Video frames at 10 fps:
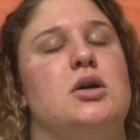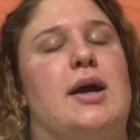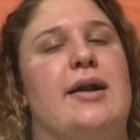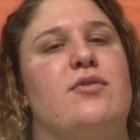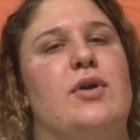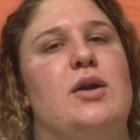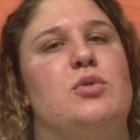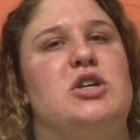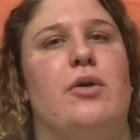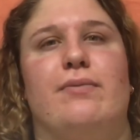kind of red,
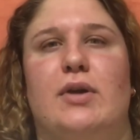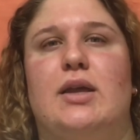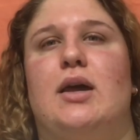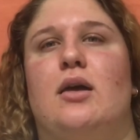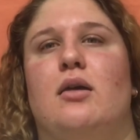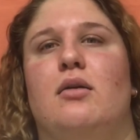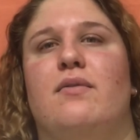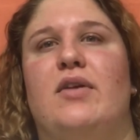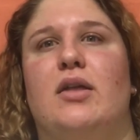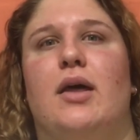which I really
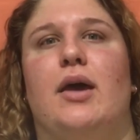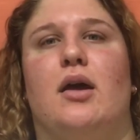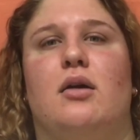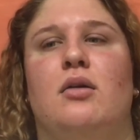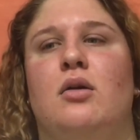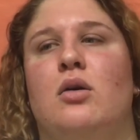feel like